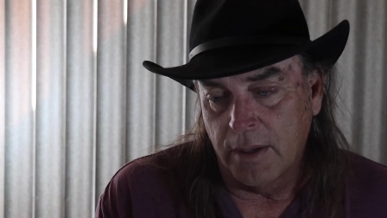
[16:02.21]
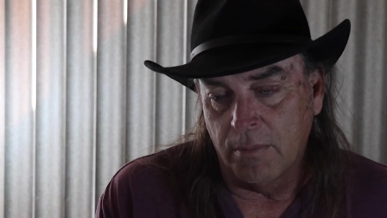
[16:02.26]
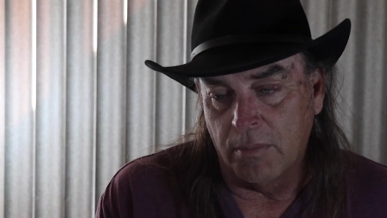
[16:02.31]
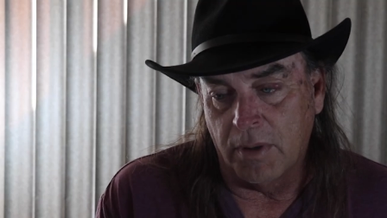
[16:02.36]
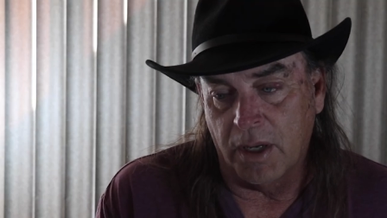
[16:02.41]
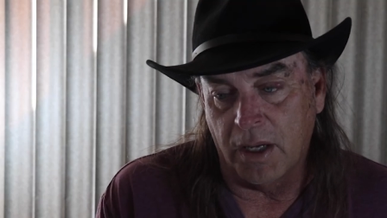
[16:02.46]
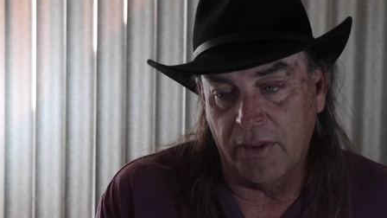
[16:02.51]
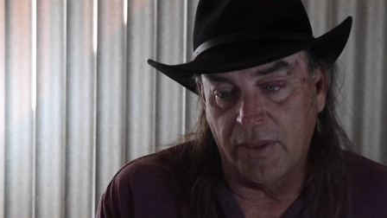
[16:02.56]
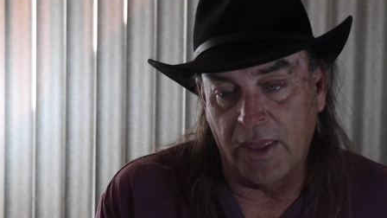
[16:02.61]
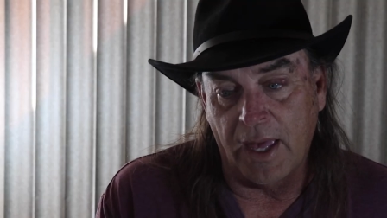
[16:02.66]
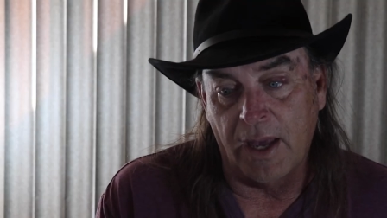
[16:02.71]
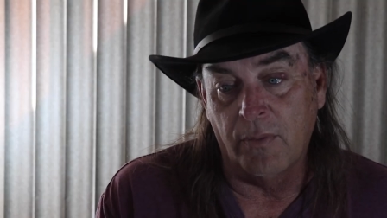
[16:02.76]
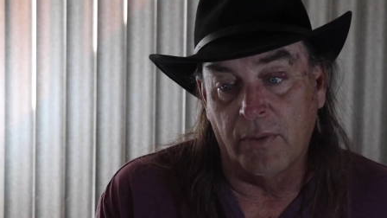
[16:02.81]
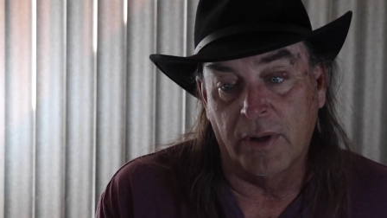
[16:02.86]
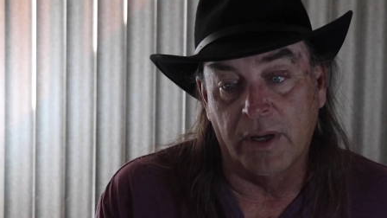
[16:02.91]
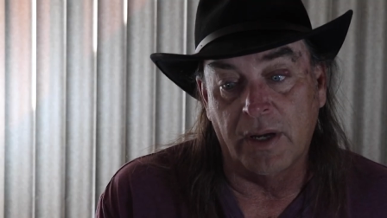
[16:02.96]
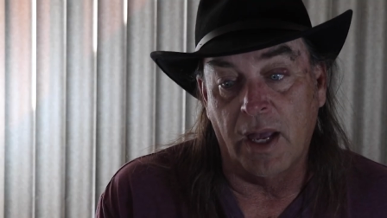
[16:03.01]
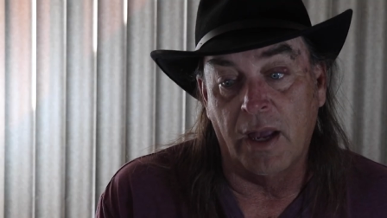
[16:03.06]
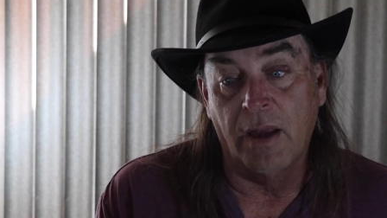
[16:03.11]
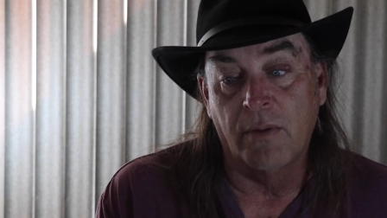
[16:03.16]
But that
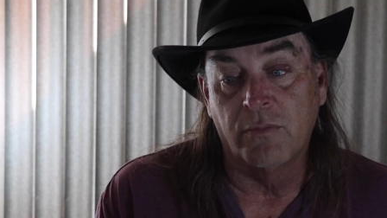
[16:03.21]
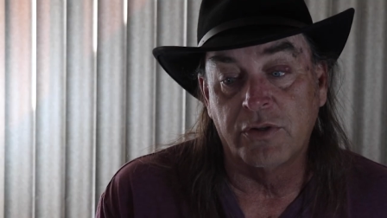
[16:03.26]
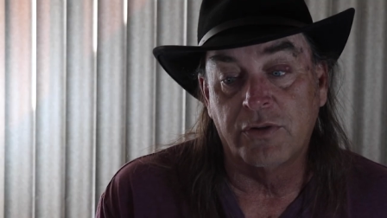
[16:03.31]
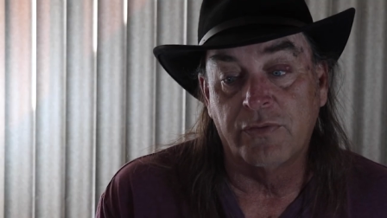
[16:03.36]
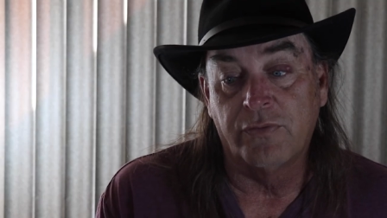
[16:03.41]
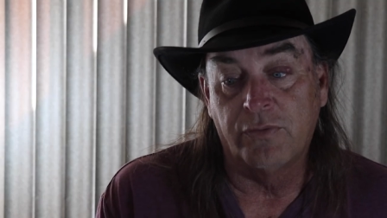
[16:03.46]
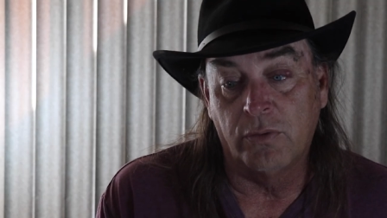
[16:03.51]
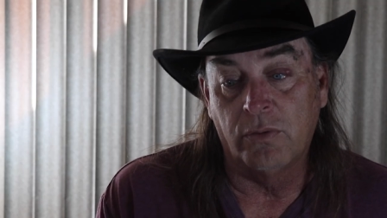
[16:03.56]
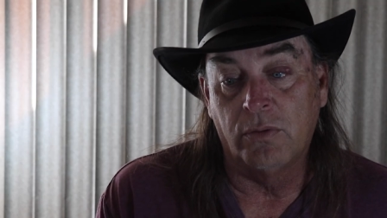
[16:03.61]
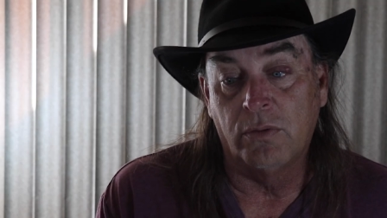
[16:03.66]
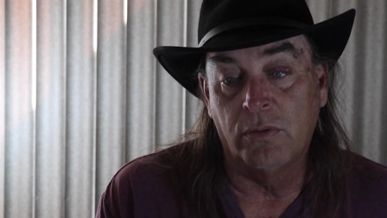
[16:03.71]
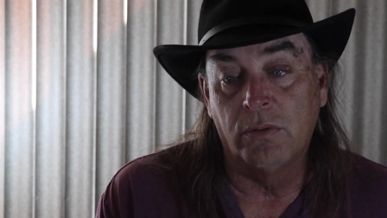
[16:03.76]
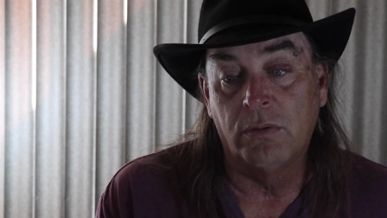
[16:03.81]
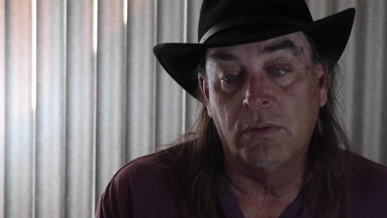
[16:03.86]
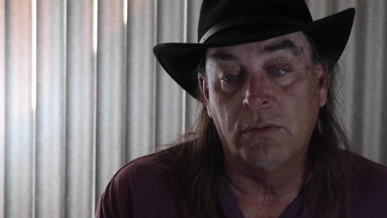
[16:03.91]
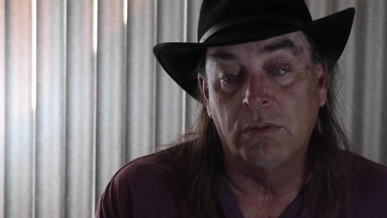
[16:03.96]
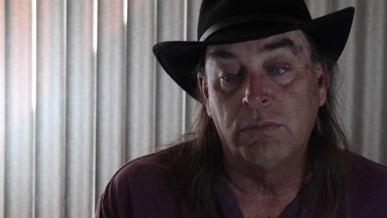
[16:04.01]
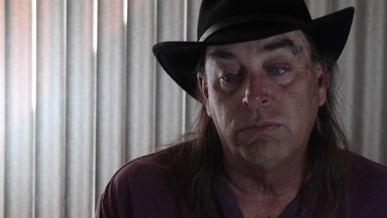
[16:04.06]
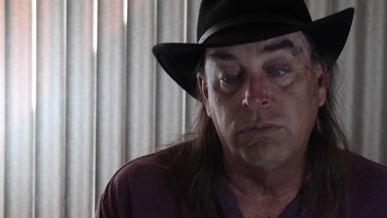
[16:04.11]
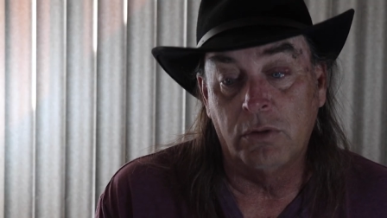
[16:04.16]
one, I was
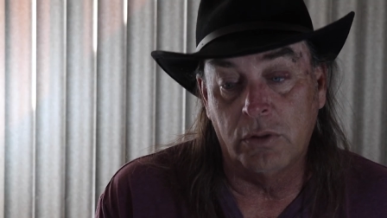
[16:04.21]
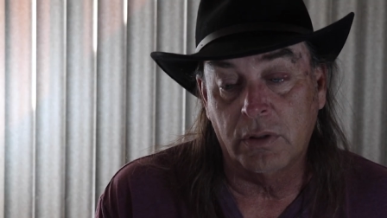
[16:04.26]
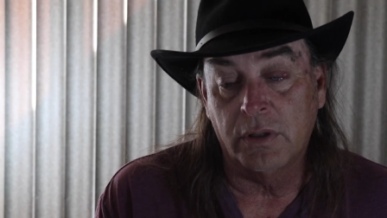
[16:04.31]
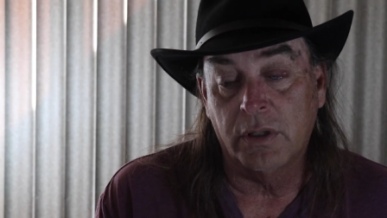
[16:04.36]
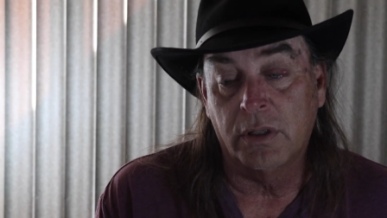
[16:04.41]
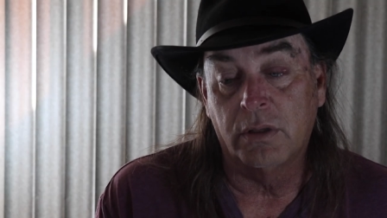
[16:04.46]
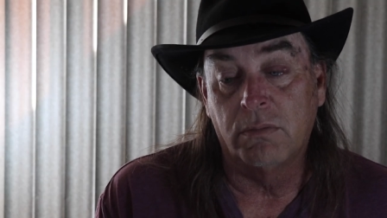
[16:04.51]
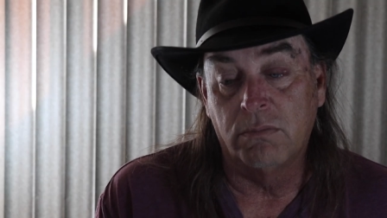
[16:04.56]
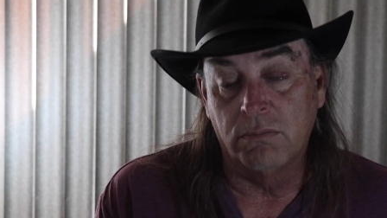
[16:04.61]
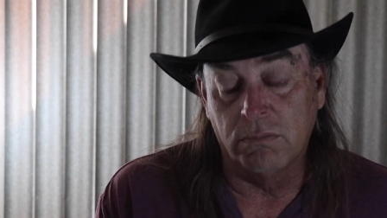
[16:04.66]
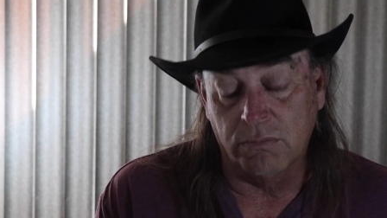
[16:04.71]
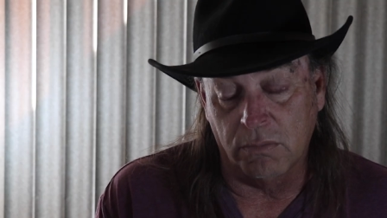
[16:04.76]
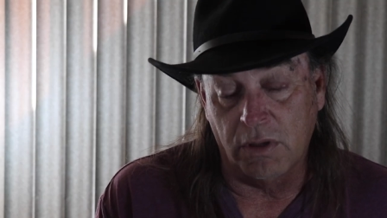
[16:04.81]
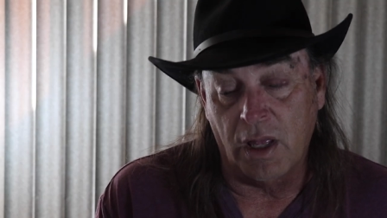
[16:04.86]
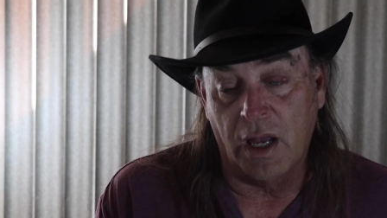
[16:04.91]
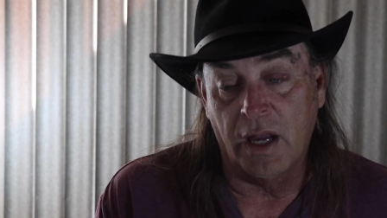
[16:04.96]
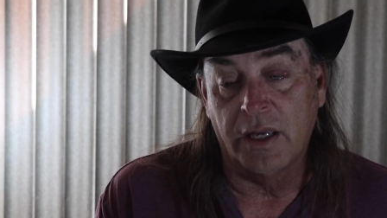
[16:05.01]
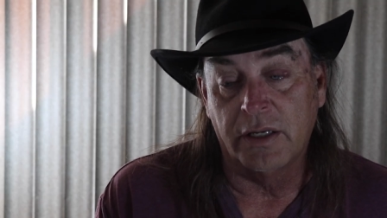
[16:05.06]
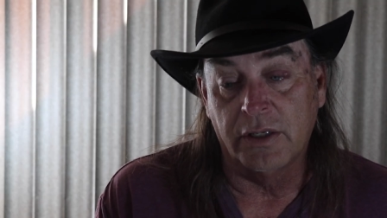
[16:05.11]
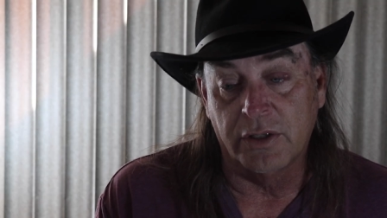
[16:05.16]
full hook,
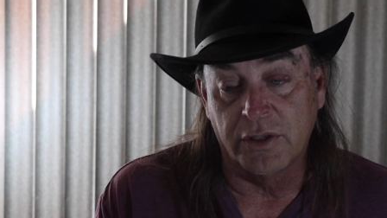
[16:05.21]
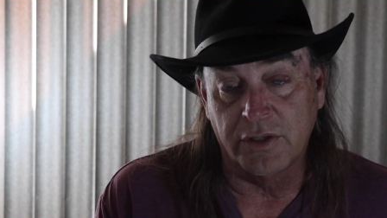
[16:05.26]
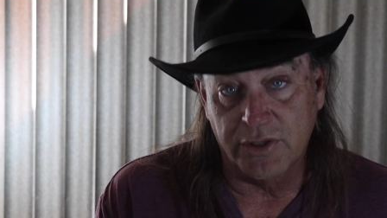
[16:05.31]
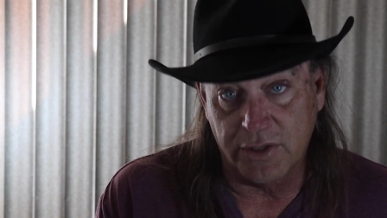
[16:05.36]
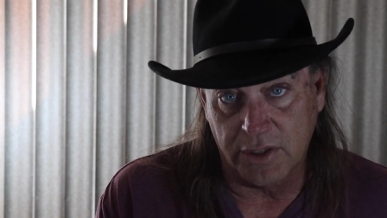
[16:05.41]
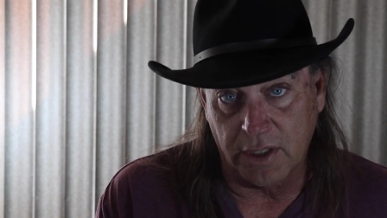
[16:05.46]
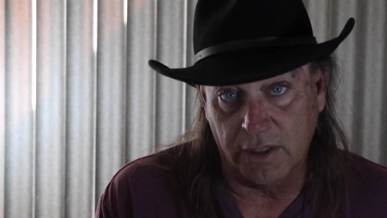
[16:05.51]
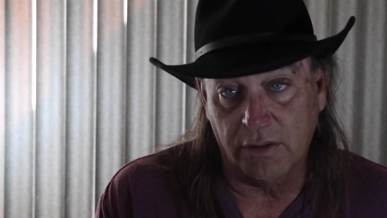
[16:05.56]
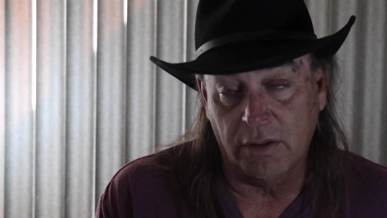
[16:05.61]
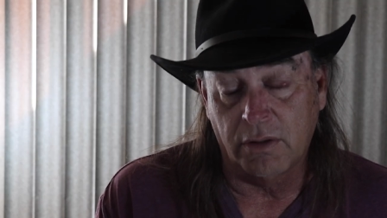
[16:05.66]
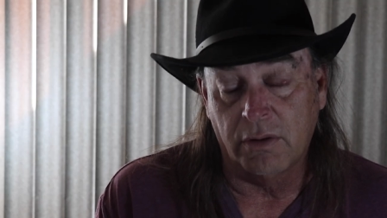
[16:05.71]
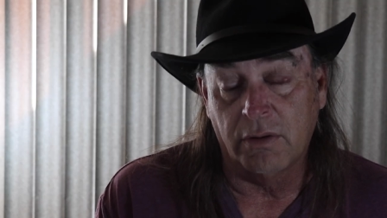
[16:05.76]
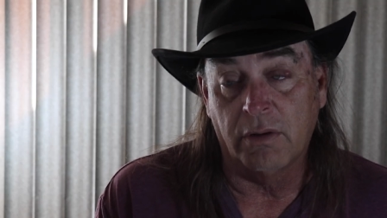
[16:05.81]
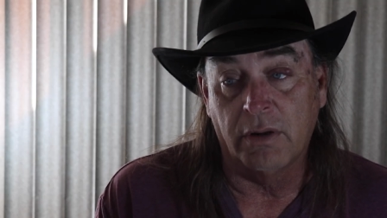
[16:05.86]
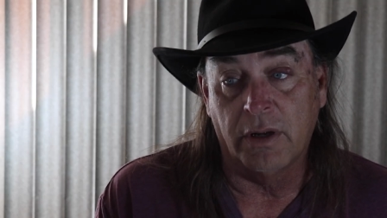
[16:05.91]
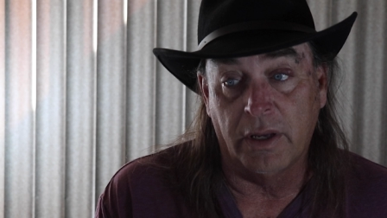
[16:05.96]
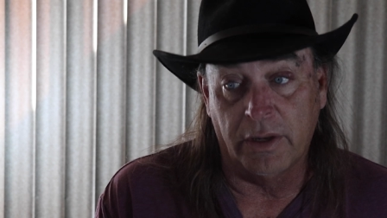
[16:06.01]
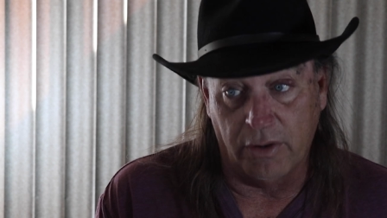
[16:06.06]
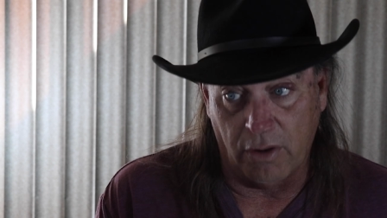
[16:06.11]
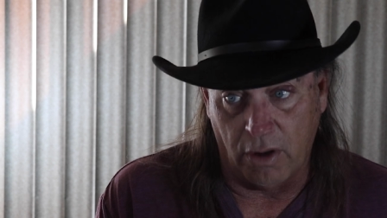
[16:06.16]
line, and sinker,
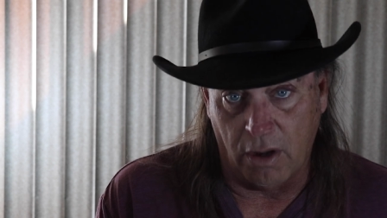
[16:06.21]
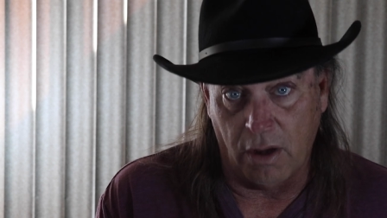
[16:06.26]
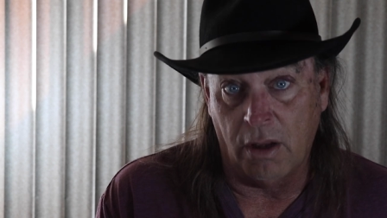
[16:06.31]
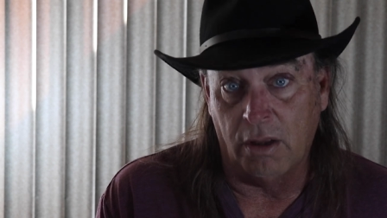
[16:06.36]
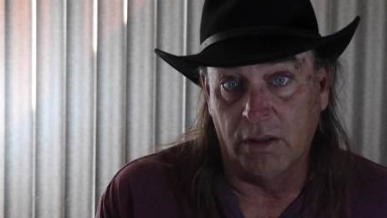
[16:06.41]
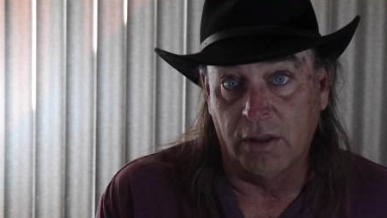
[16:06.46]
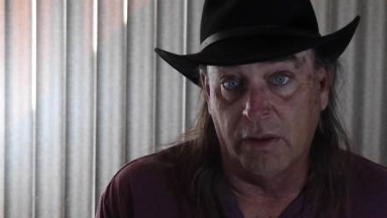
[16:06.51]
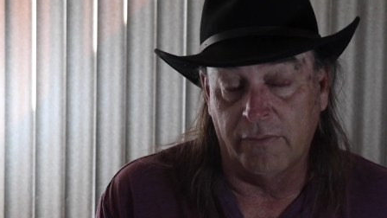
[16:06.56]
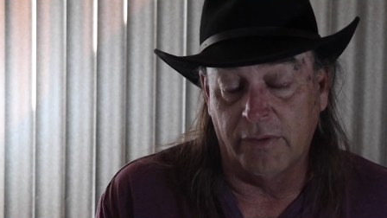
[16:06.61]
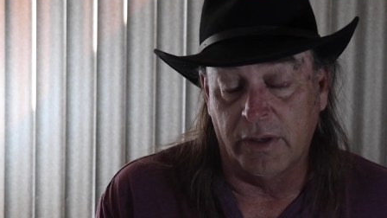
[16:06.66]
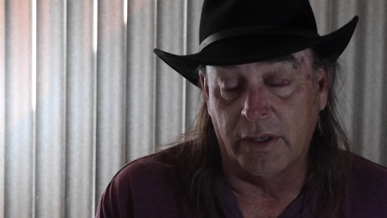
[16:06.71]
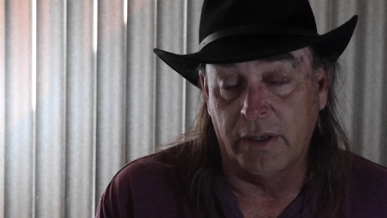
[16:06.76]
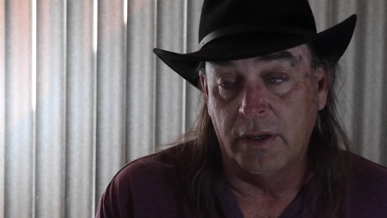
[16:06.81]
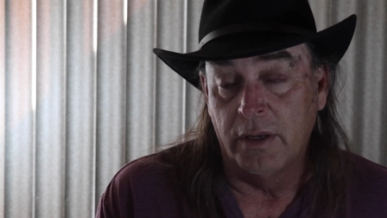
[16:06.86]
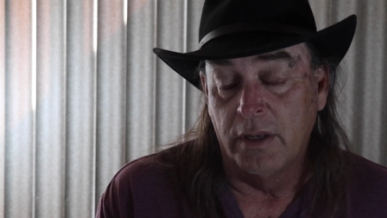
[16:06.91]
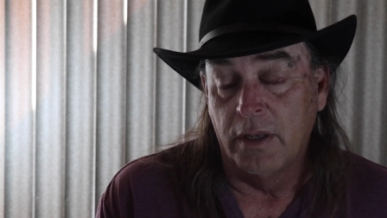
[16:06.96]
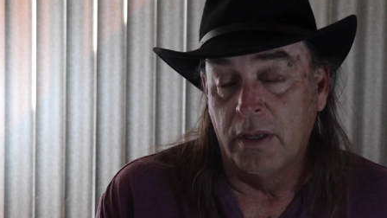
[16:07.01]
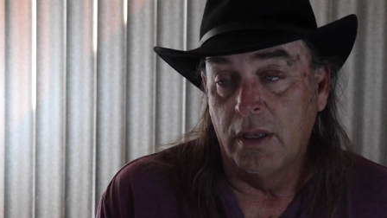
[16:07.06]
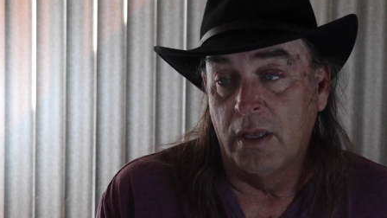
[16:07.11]
and all of it.